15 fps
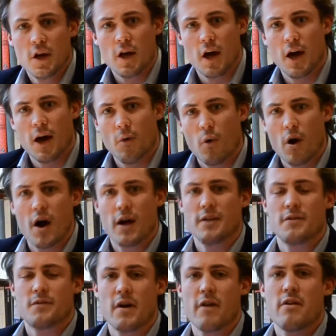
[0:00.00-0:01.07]

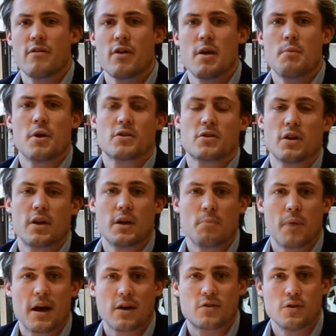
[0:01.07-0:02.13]
Wines very much looking
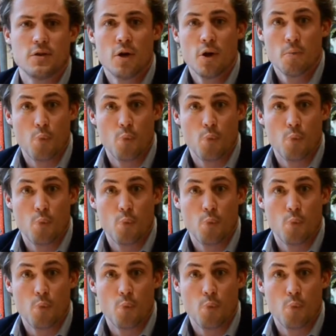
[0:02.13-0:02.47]
back to